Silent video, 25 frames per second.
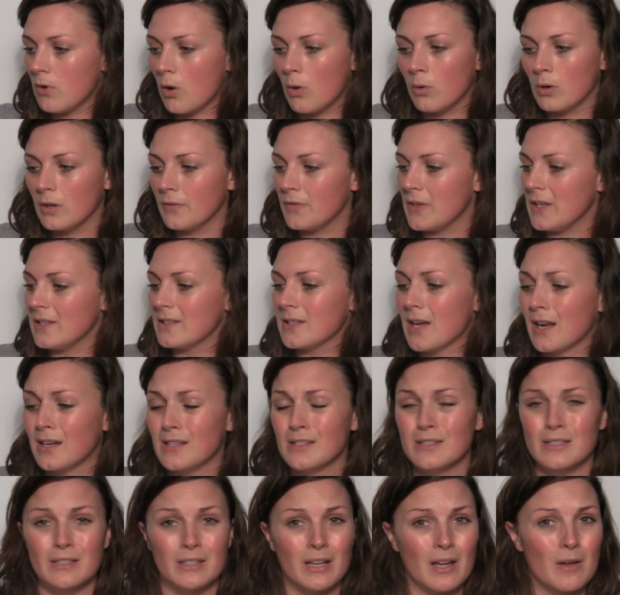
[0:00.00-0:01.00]
All of these
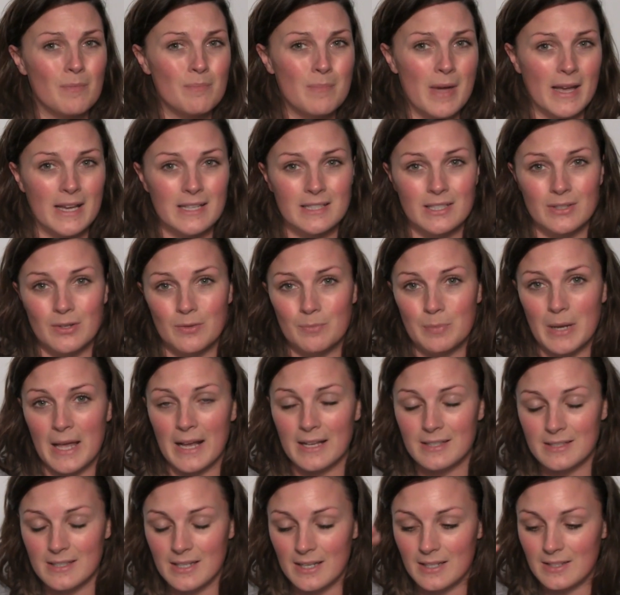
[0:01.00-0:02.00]
colours look amazing on
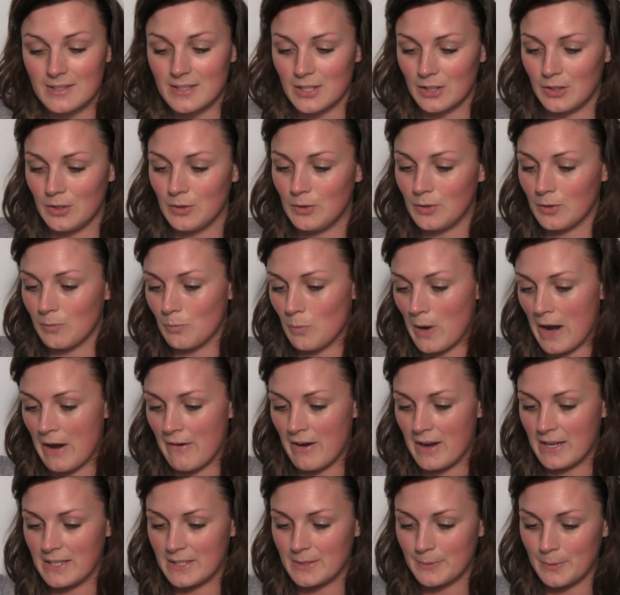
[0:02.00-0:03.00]
black skin, so you can
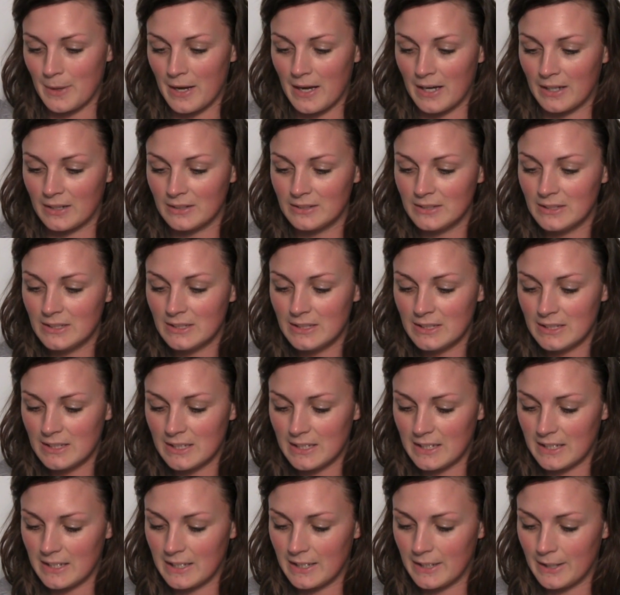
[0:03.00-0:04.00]
wear it as well.
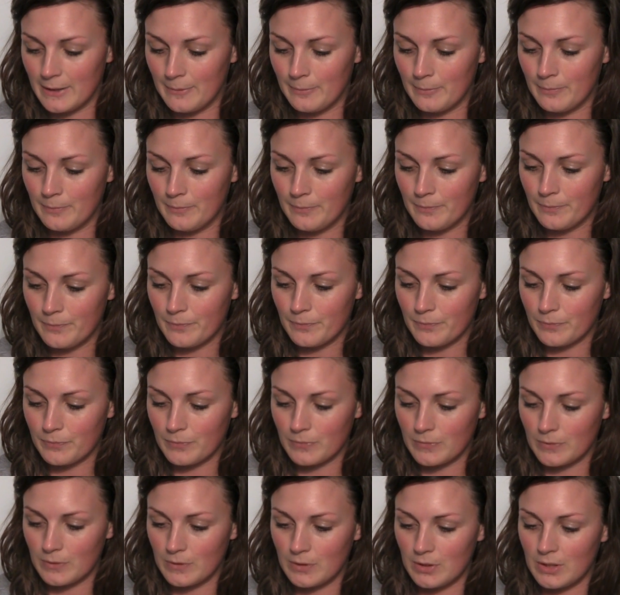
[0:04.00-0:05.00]

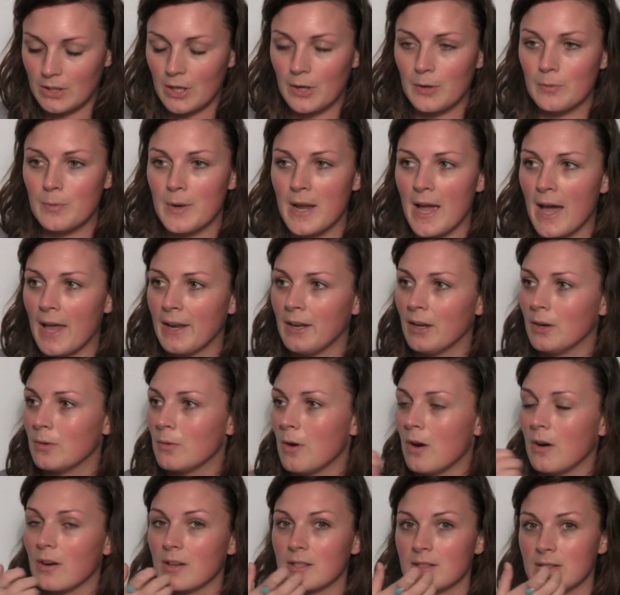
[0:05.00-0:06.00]
You know, Rihanna
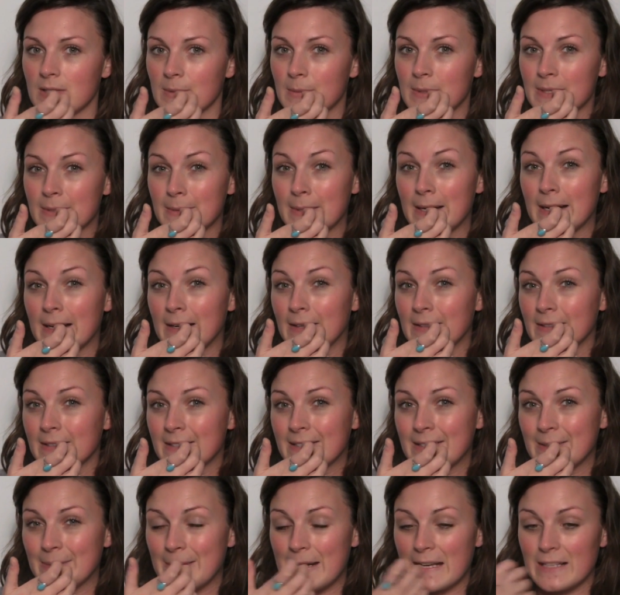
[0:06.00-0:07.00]
rocks them as well.
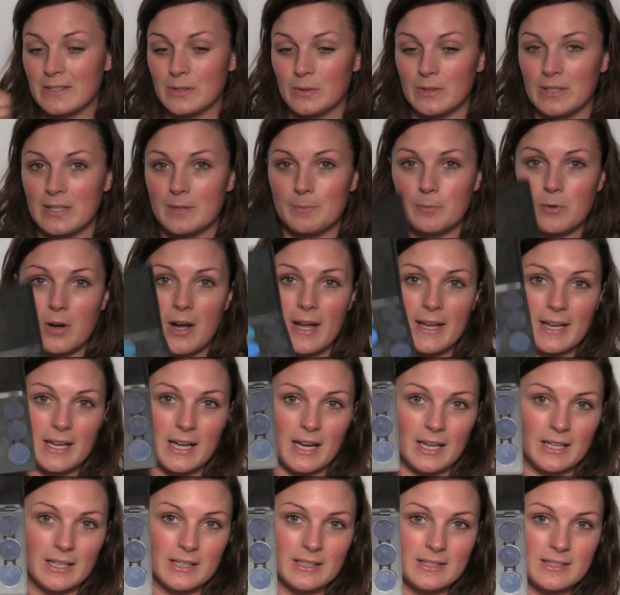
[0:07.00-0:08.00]
She wears all these bright
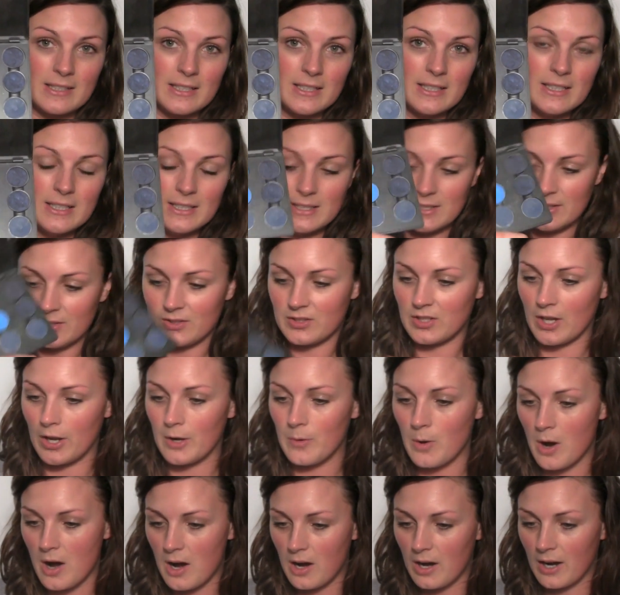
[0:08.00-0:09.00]
colours.
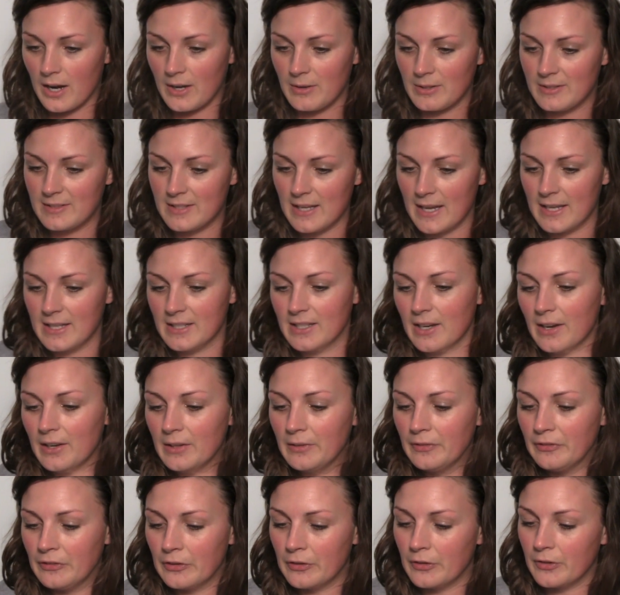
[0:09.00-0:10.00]
So I would say
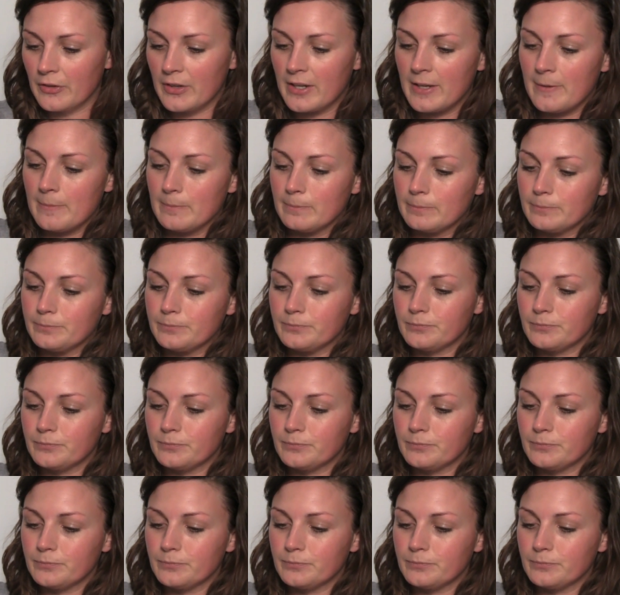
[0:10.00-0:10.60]
go for it.